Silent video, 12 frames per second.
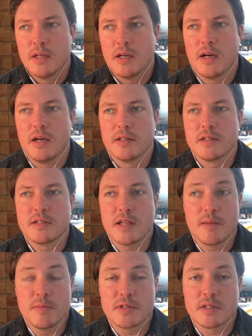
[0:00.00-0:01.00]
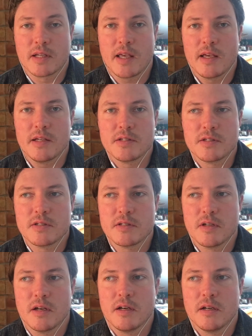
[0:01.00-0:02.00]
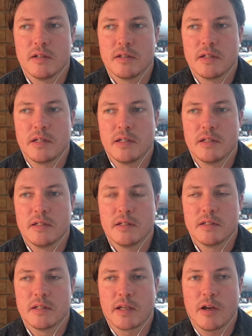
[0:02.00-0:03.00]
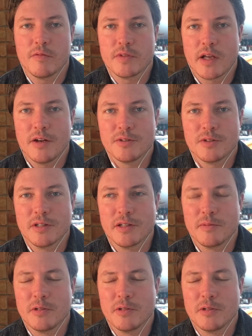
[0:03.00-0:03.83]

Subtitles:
The same is the case in the care of the elderly.